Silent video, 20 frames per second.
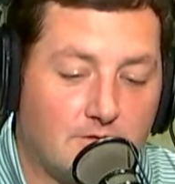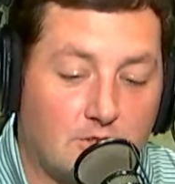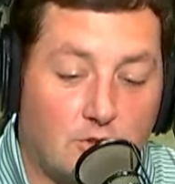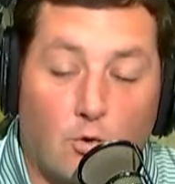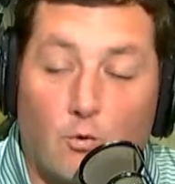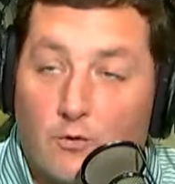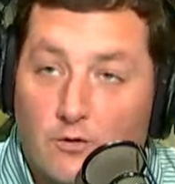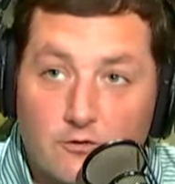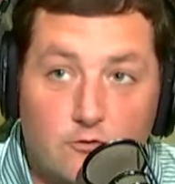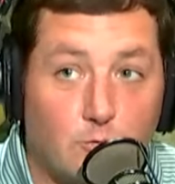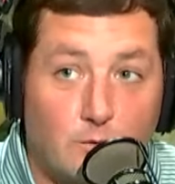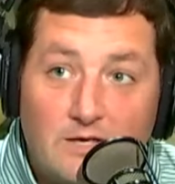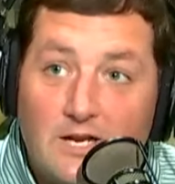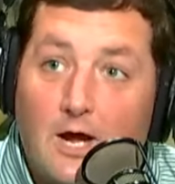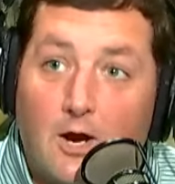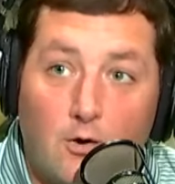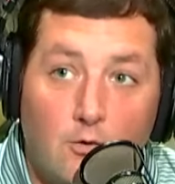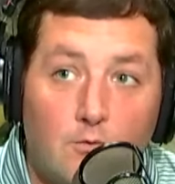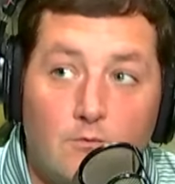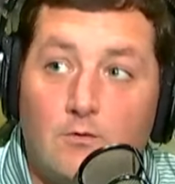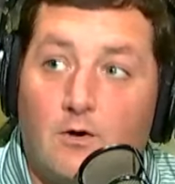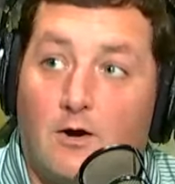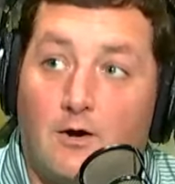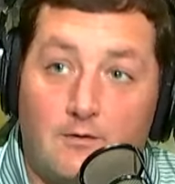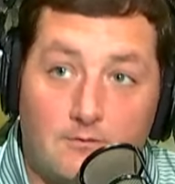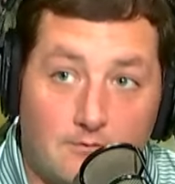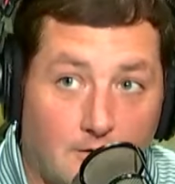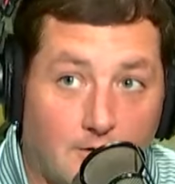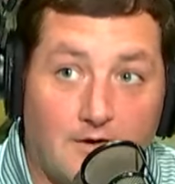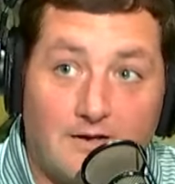The corners, we know,
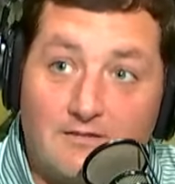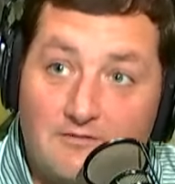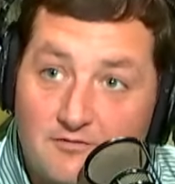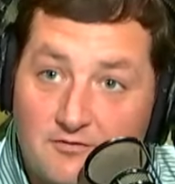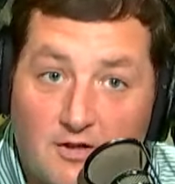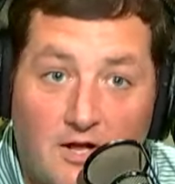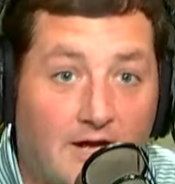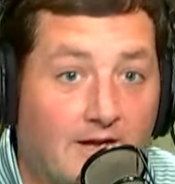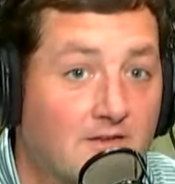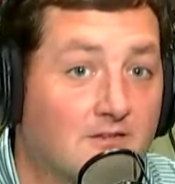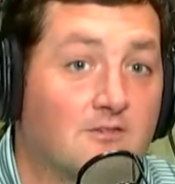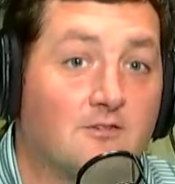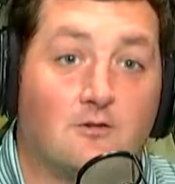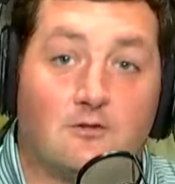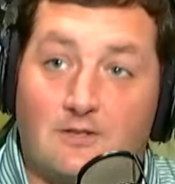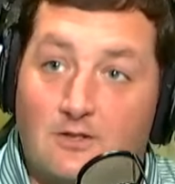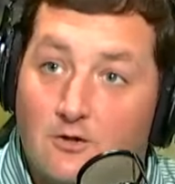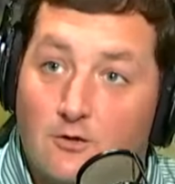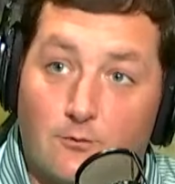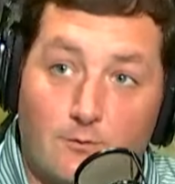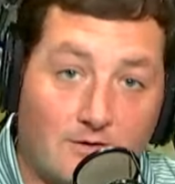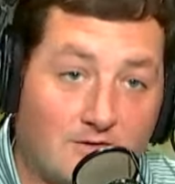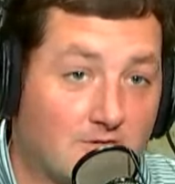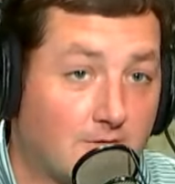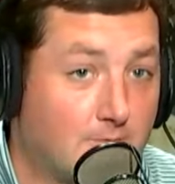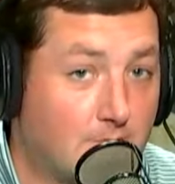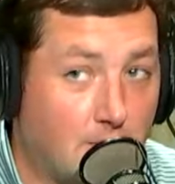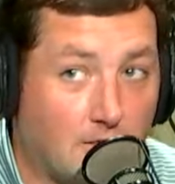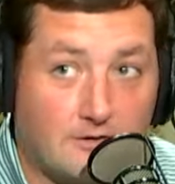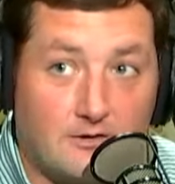are in flux. You're dealing with
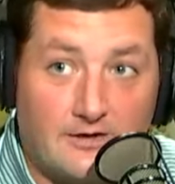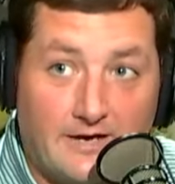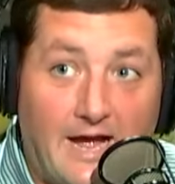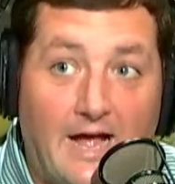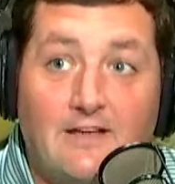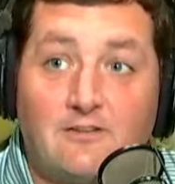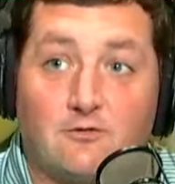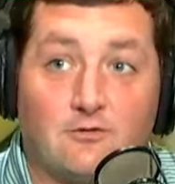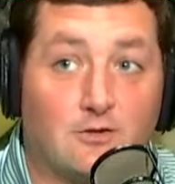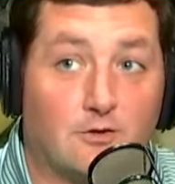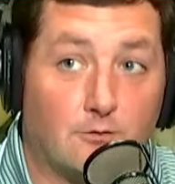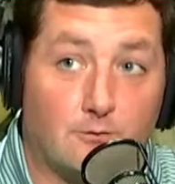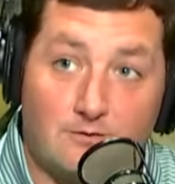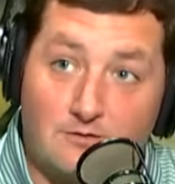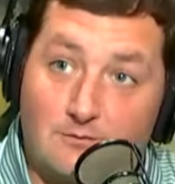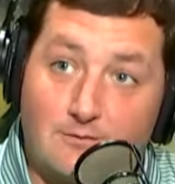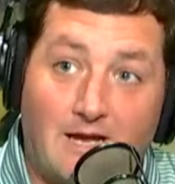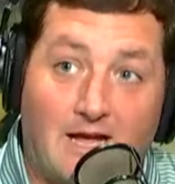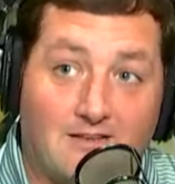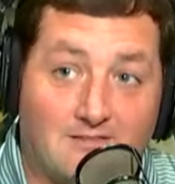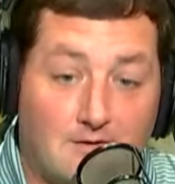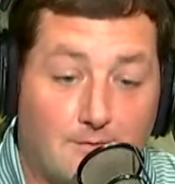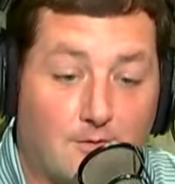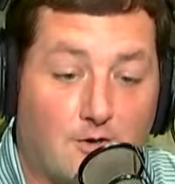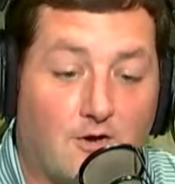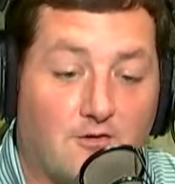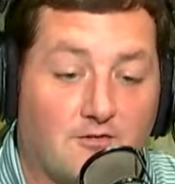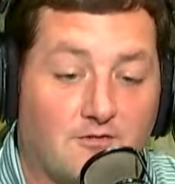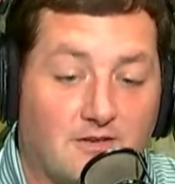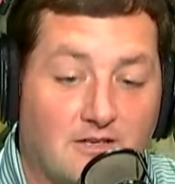some younger guys. You're dealing with some guys
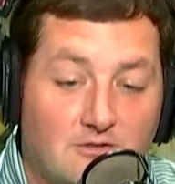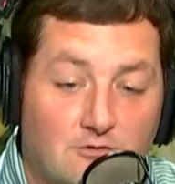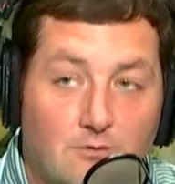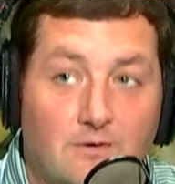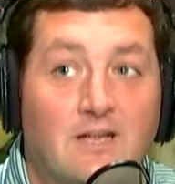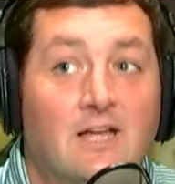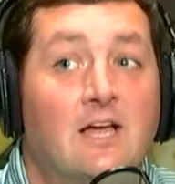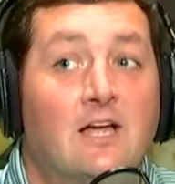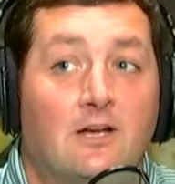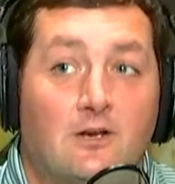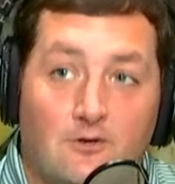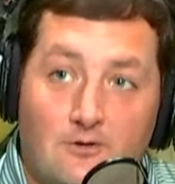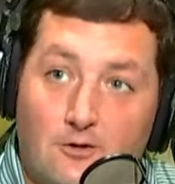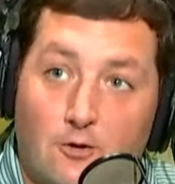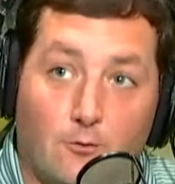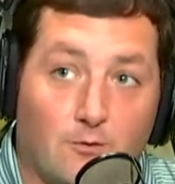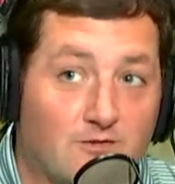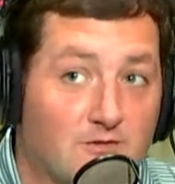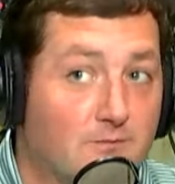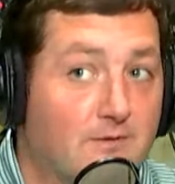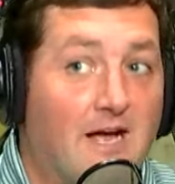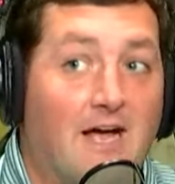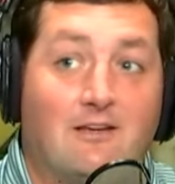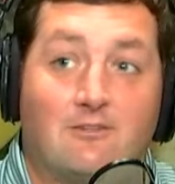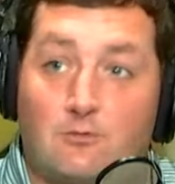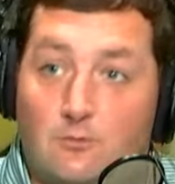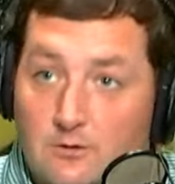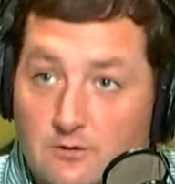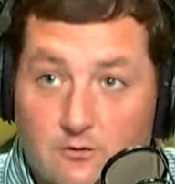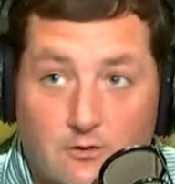coming off of injury. You're dealing with some
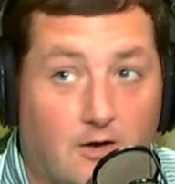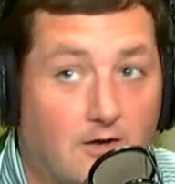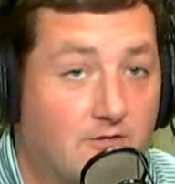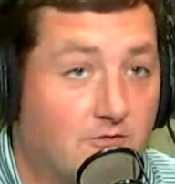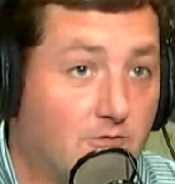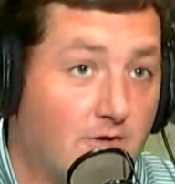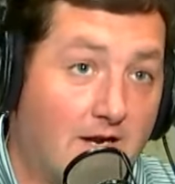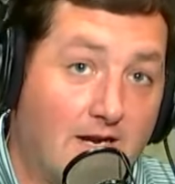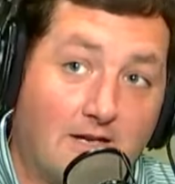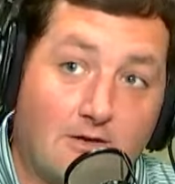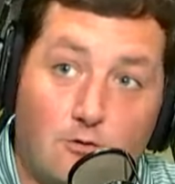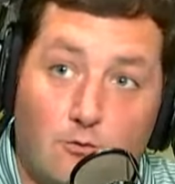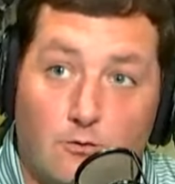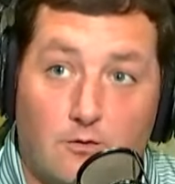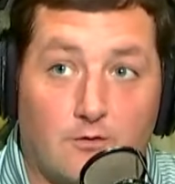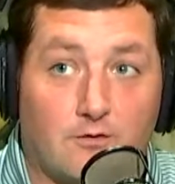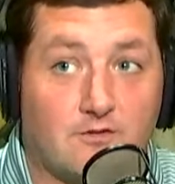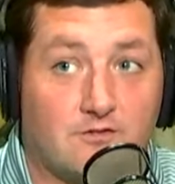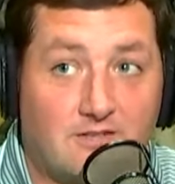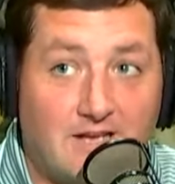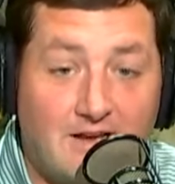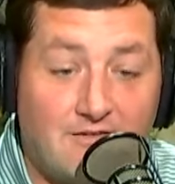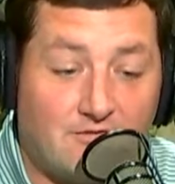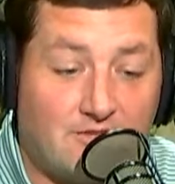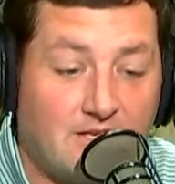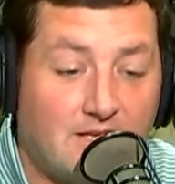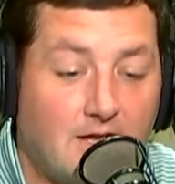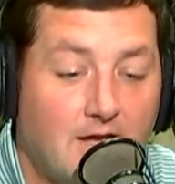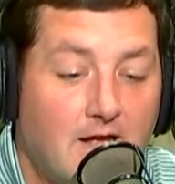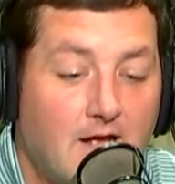guys who are cross-training corner and
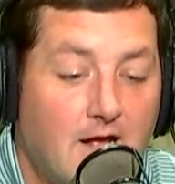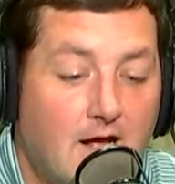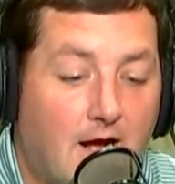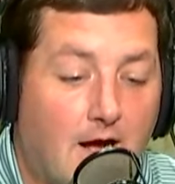safety.